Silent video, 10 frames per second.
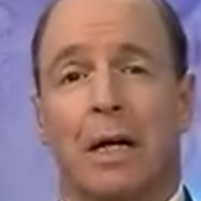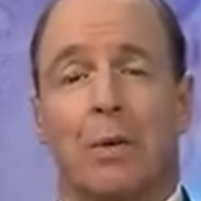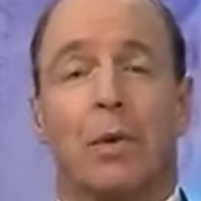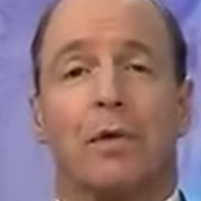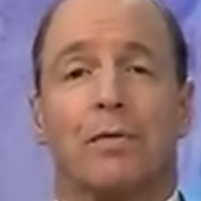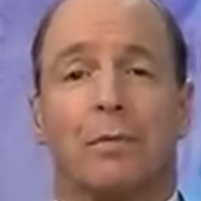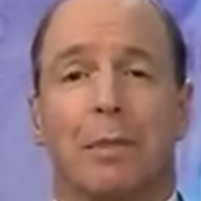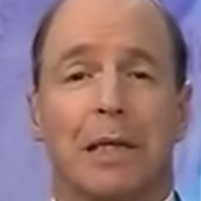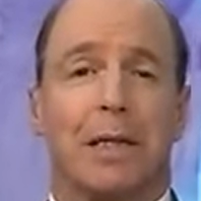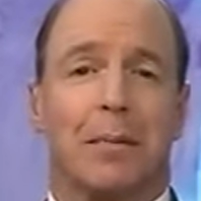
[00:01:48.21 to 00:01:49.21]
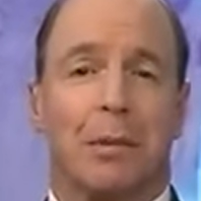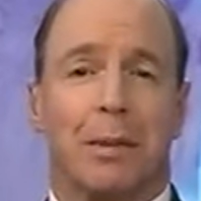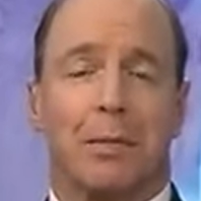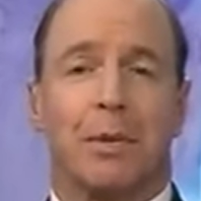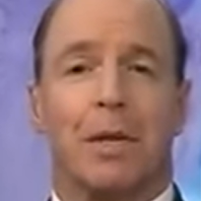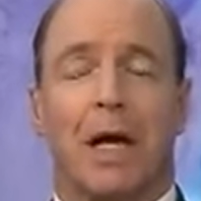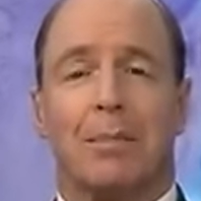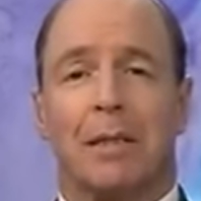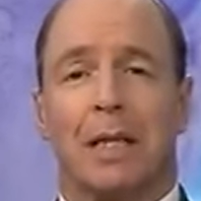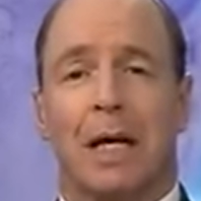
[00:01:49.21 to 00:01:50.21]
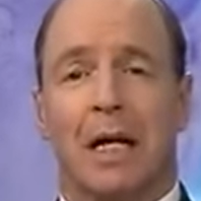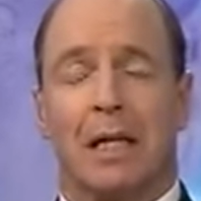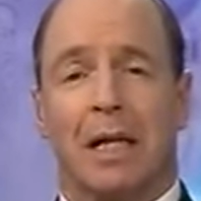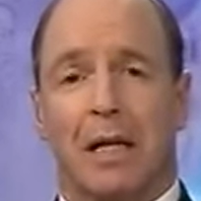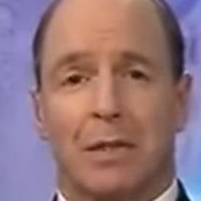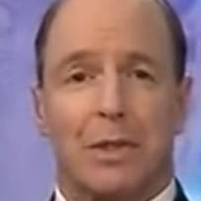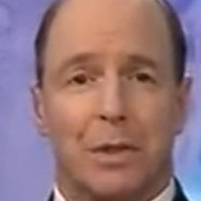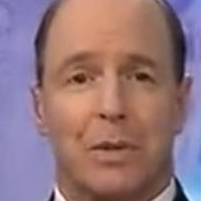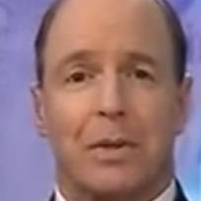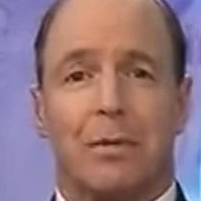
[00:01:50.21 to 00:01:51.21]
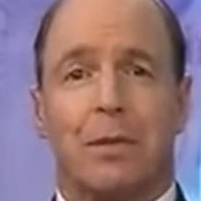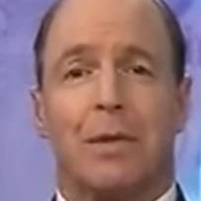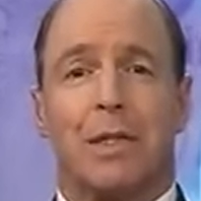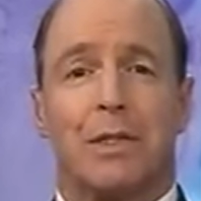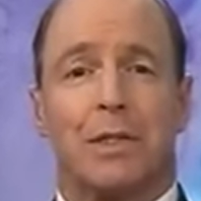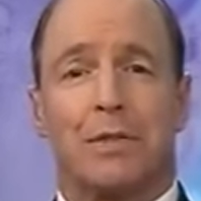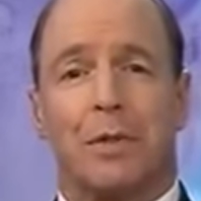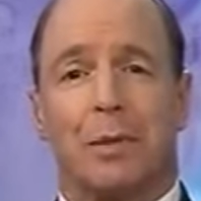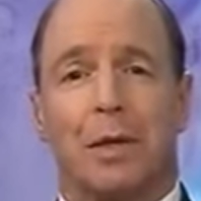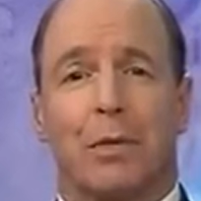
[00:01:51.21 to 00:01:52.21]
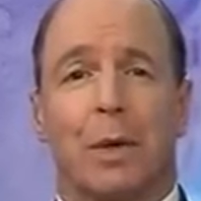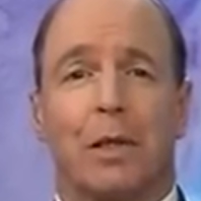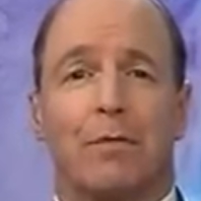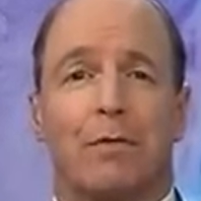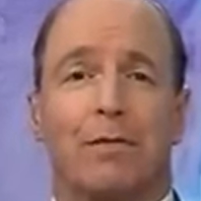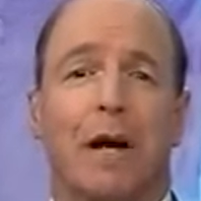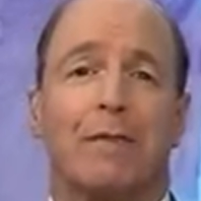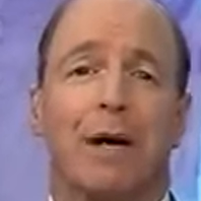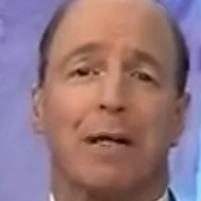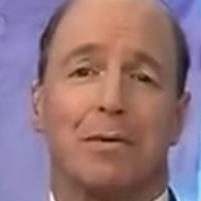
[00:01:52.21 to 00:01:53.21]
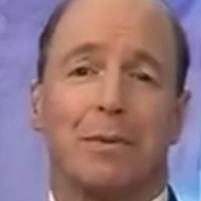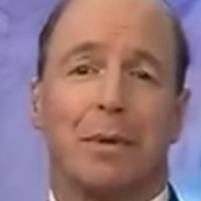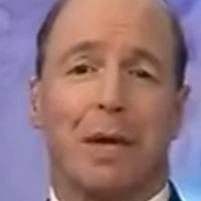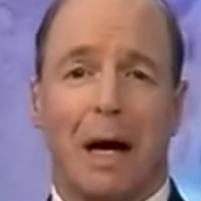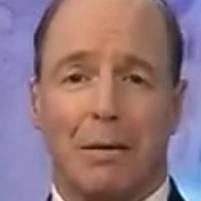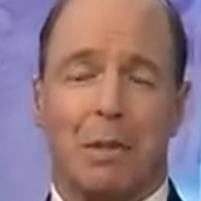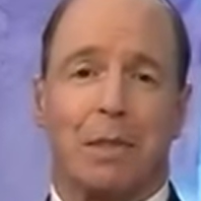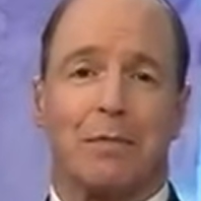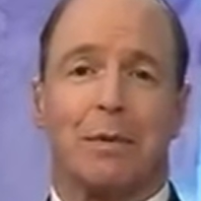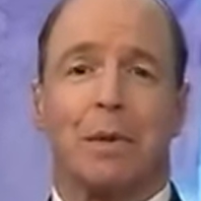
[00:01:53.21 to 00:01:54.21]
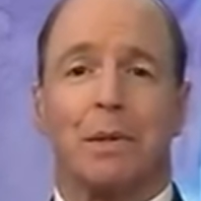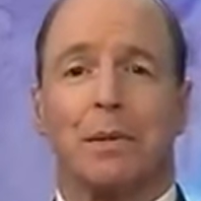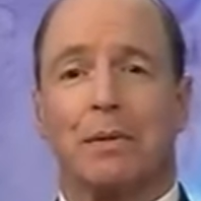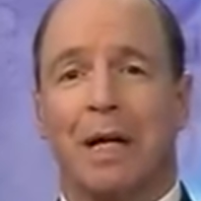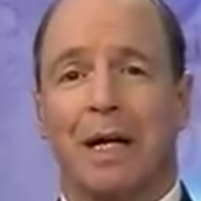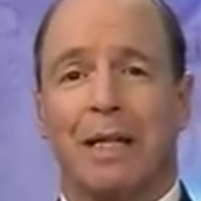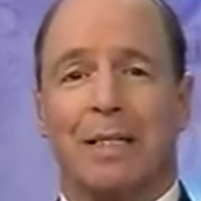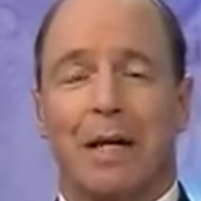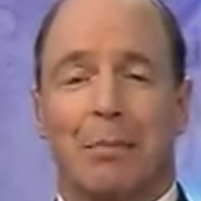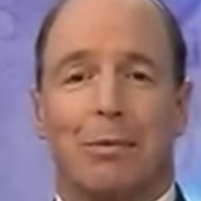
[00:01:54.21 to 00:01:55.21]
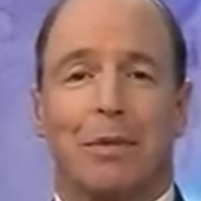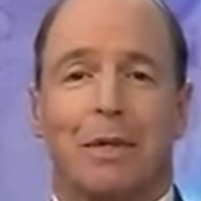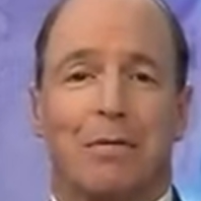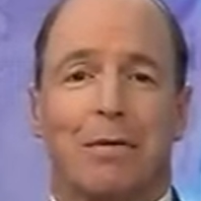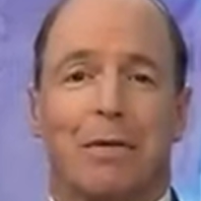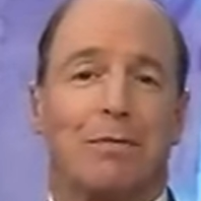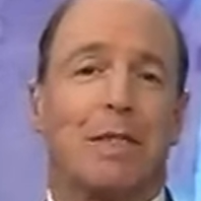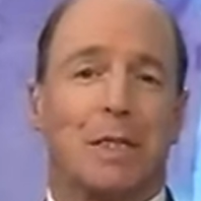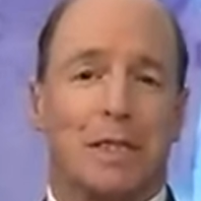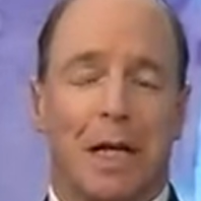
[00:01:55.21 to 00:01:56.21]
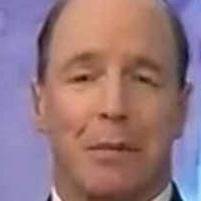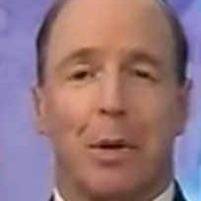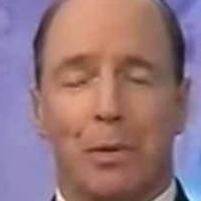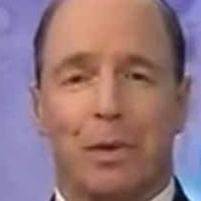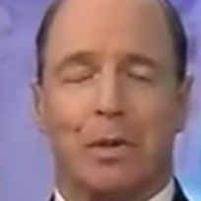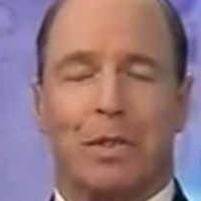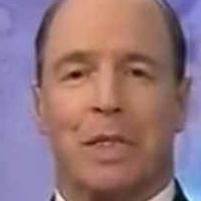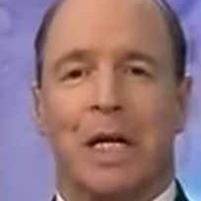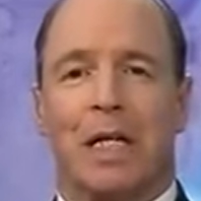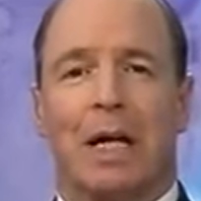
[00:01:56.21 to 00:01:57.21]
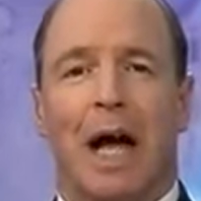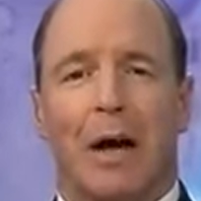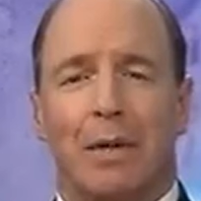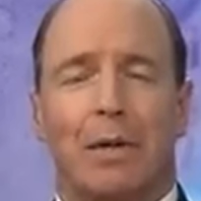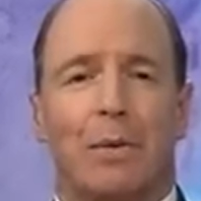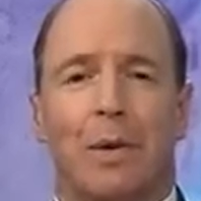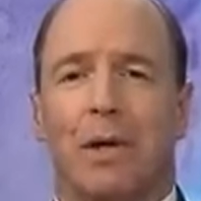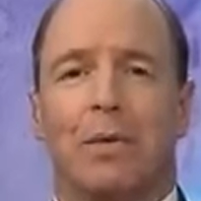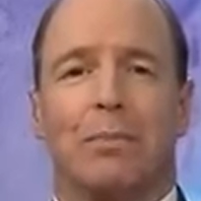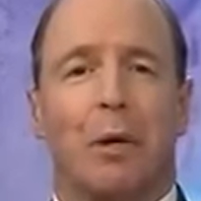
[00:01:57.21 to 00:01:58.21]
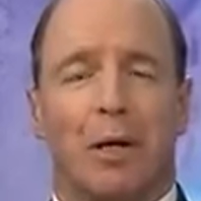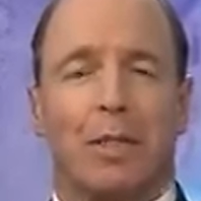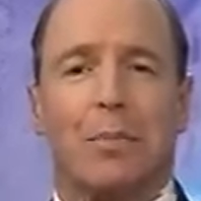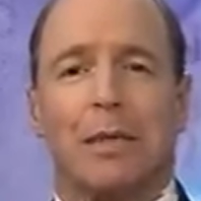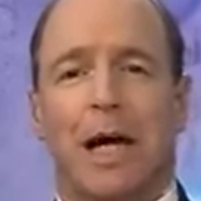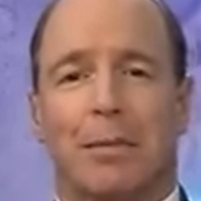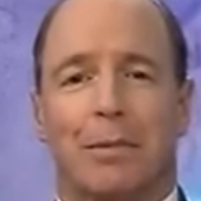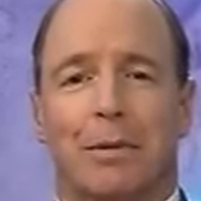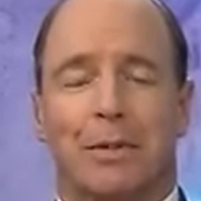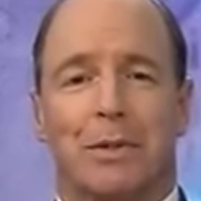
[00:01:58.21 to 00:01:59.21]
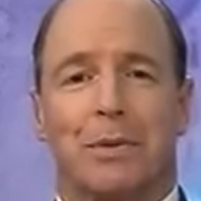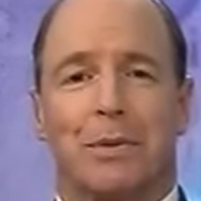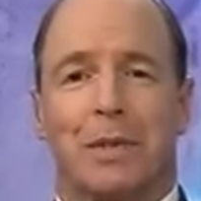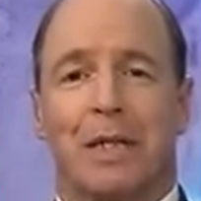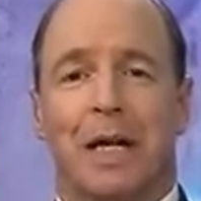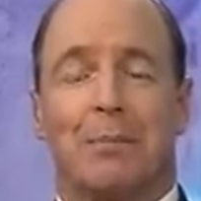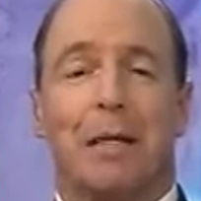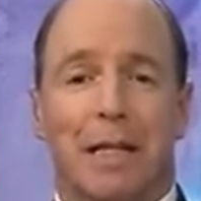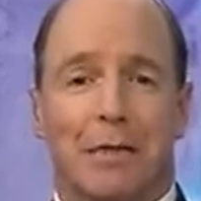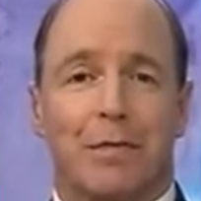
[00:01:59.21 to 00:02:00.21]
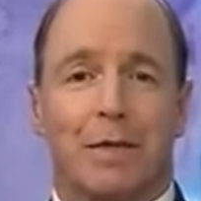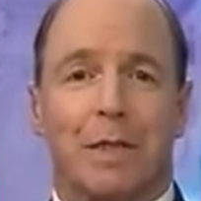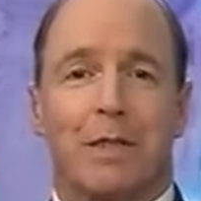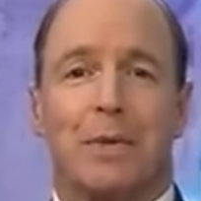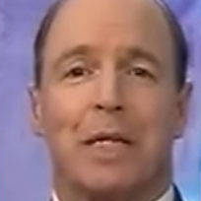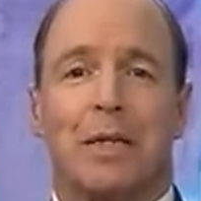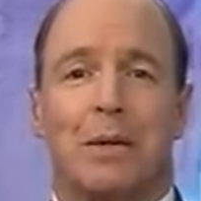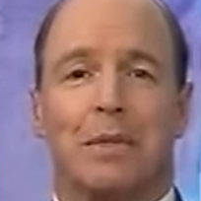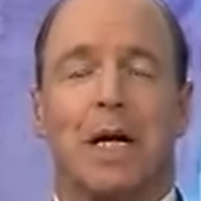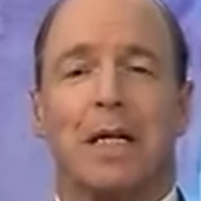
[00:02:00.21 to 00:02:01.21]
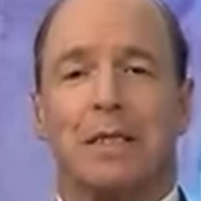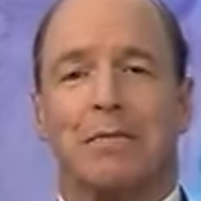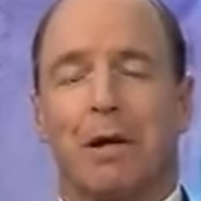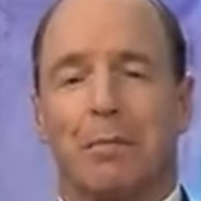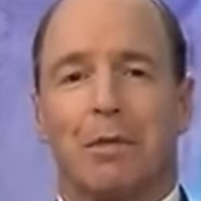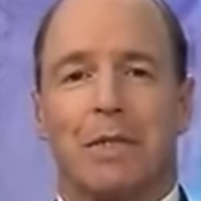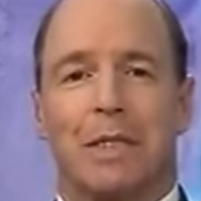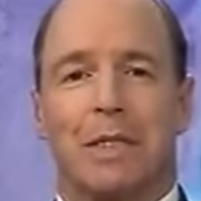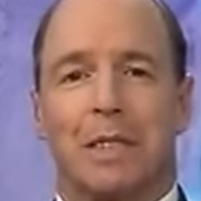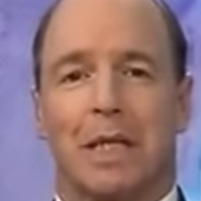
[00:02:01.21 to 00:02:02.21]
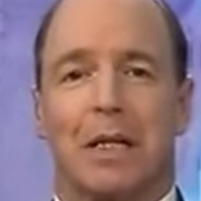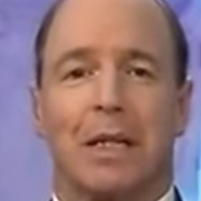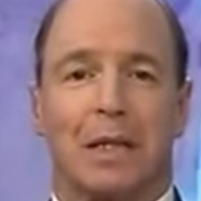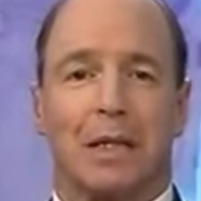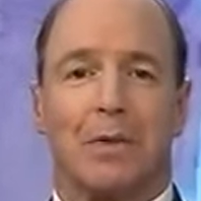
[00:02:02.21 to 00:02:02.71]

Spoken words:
250,000 people who came in last year in the immigration stream alone, well over 500,000 if you include temporary visa type holders. How you are possibly able to meaningfully screen those kinds of numbers is, I think, an